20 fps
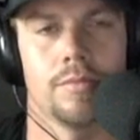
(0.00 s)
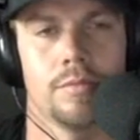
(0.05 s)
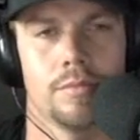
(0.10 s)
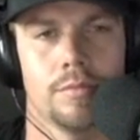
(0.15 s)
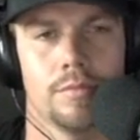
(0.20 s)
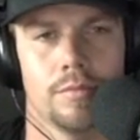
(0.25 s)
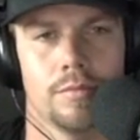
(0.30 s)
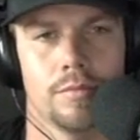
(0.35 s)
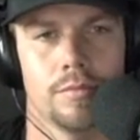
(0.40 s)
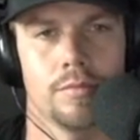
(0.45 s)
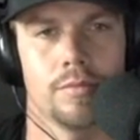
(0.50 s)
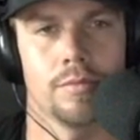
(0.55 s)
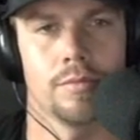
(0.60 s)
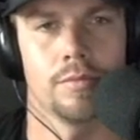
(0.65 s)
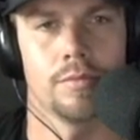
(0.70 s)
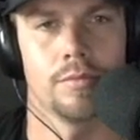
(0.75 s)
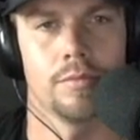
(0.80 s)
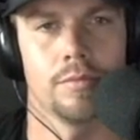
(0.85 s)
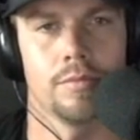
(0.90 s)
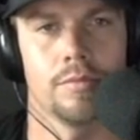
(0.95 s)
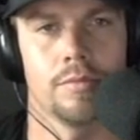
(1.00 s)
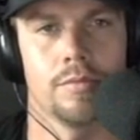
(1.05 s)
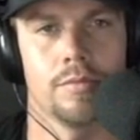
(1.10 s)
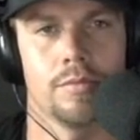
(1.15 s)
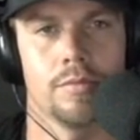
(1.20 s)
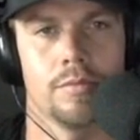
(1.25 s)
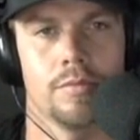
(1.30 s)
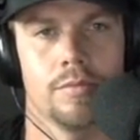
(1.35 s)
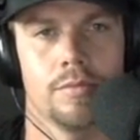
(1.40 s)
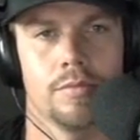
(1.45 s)

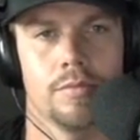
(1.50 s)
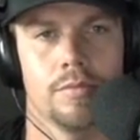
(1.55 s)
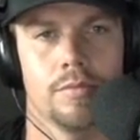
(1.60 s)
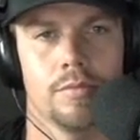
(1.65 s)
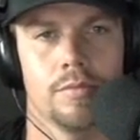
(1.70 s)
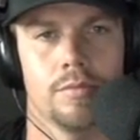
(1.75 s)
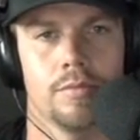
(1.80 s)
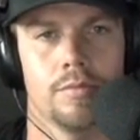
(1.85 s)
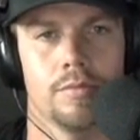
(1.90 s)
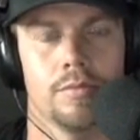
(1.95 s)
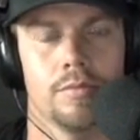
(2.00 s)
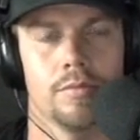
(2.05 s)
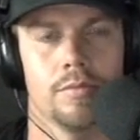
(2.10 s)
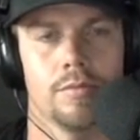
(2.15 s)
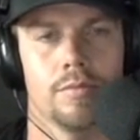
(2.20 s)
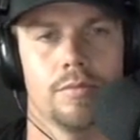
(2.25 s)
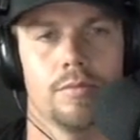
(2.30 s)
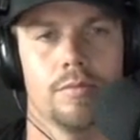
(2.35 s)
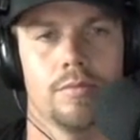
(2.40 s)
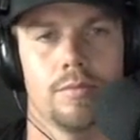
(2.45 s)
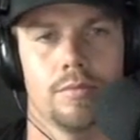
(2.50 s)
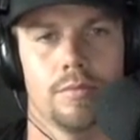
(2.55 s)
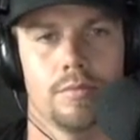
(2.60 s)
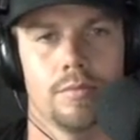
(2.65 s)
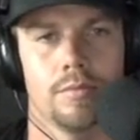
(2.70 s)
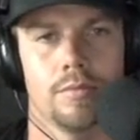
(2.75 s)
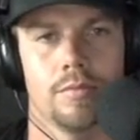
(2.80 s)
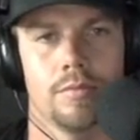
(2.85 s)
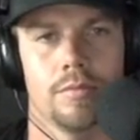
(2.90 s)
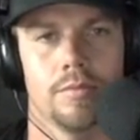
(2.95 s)

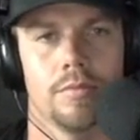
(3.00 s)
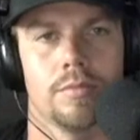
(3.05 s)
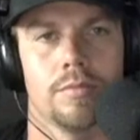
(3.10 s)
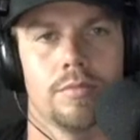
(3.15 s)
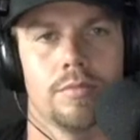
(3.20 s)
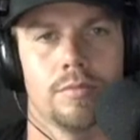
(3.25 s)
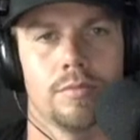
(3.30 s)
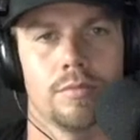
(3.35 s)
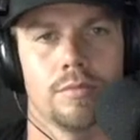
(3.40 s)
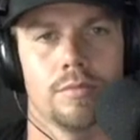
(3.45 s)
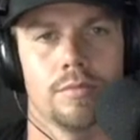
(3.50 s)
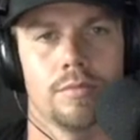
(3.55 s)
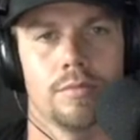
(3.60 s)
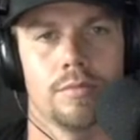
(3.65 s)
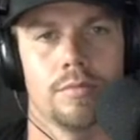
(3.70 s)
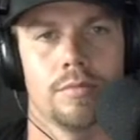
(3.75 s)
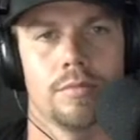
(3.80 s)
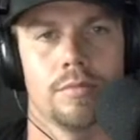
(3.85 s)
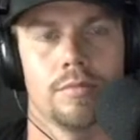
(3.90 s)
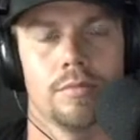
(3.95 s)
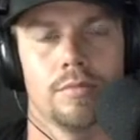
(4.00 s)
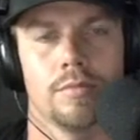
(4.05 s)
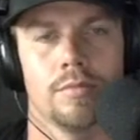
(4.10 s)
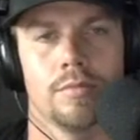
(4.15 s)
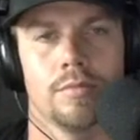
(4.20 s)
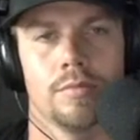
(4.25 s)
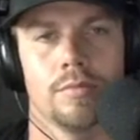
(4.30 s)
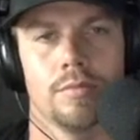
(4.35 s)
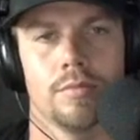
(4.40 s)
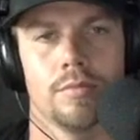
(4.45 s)

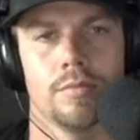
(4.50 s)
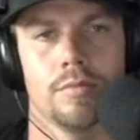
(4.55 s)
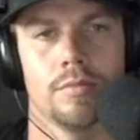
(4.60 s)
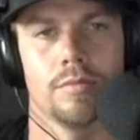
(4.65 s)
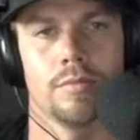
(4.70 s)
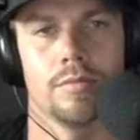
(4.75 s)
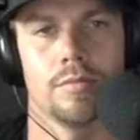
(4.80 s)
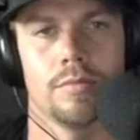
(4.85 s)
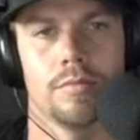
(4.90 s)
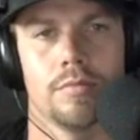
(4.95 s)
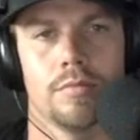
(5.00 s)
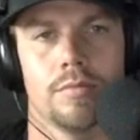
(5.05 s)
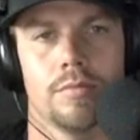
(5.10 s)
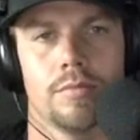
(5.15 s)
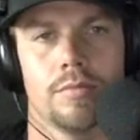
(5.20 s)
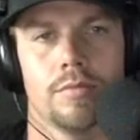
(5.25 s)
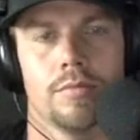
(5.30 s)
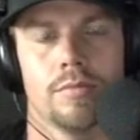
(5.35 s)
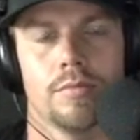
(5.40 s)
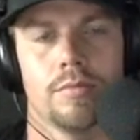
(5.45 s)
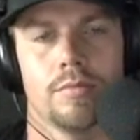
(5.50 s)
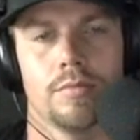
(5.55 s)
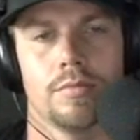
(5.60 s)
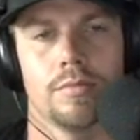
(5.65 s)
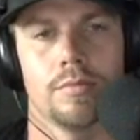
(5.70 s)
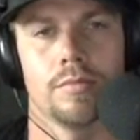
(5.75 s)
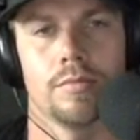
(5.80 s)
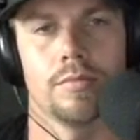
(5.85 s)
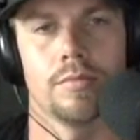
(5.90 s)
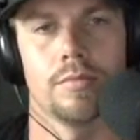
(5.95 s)

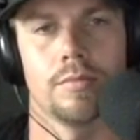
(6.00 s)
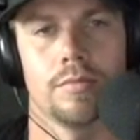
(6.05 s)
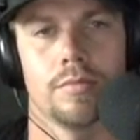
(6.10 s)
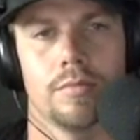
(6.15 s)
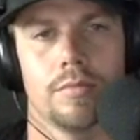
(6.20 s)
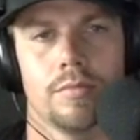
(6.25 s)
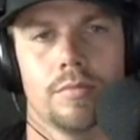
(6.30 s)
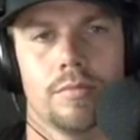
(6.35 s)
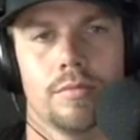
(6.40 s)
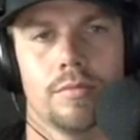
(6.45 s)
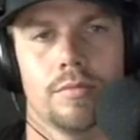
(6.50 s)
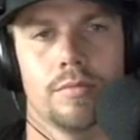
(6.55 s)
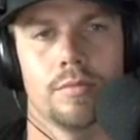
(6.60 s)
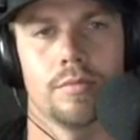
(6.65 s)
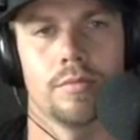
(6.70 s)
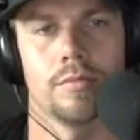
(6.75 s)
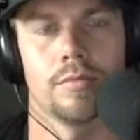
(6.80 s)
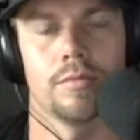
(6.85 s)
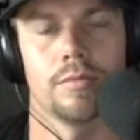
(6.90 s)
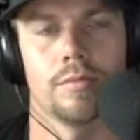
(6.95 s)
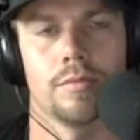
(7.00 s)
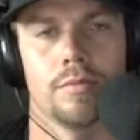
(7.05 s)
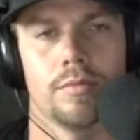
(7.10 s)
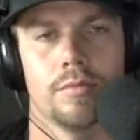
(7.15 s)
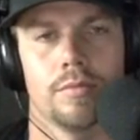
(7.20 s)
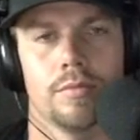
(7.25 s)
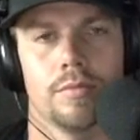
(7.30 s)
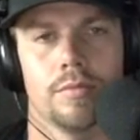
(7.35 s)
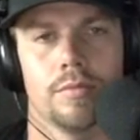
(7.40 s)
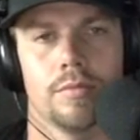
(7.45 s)

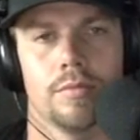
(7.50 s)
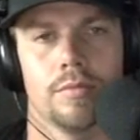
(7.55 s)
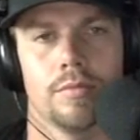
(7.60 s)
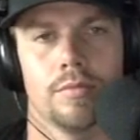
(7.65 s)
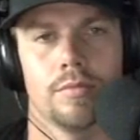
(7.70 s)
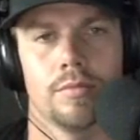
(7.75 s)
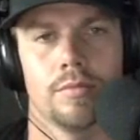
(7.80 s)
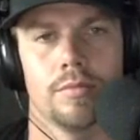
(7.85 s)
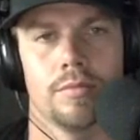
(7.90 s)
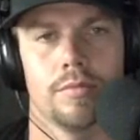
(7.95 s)
[no speech]